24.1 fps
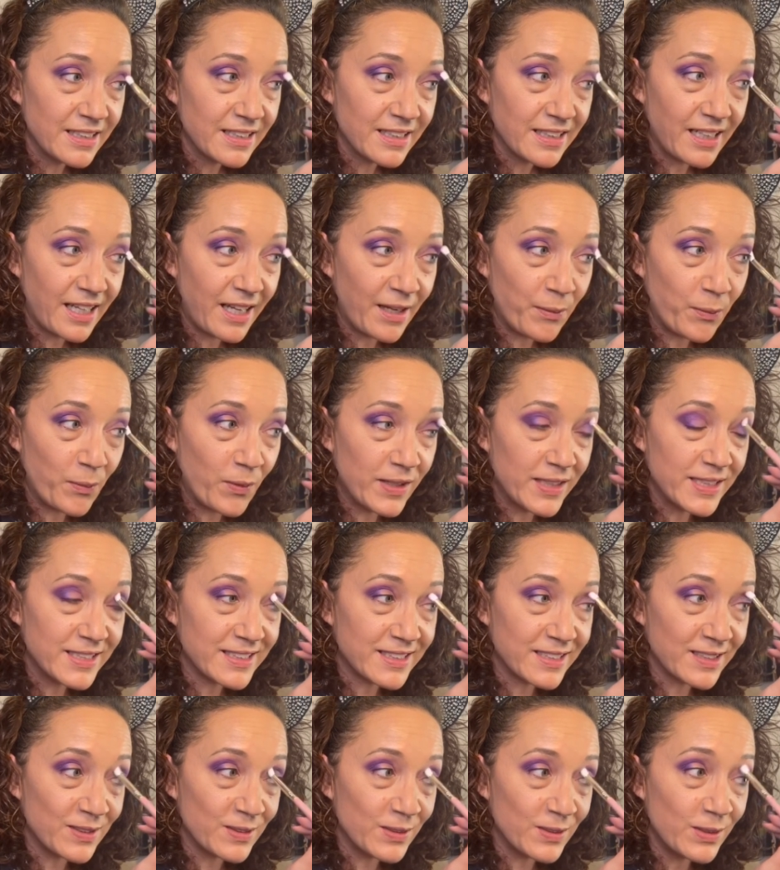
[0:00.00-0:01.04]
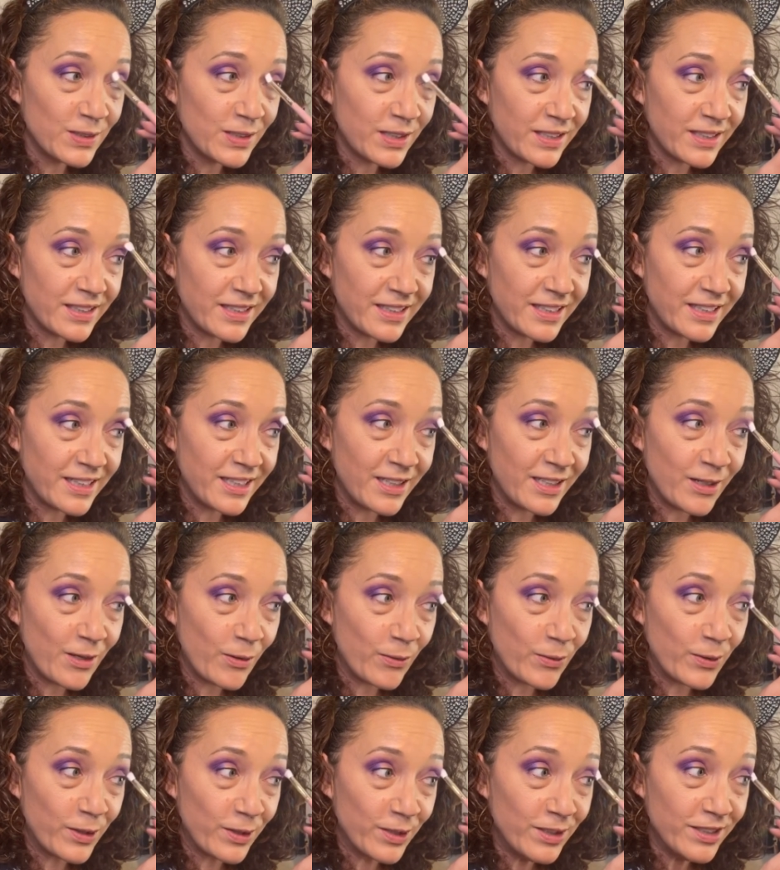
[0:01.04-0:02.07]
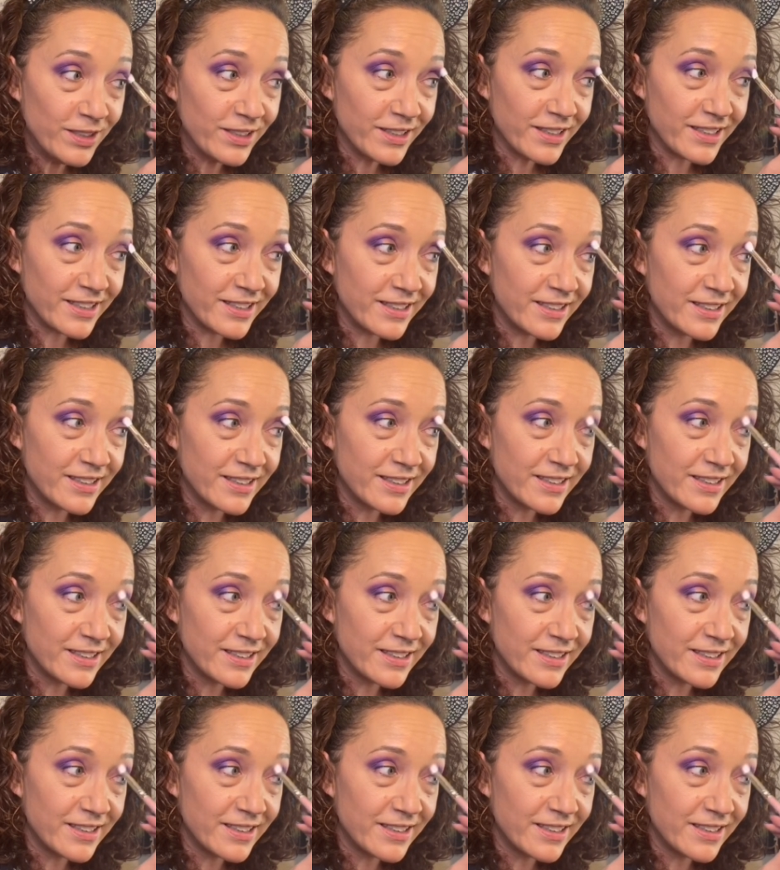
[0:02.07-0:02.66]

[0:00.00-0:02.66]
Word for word: I want it to look, you know, good.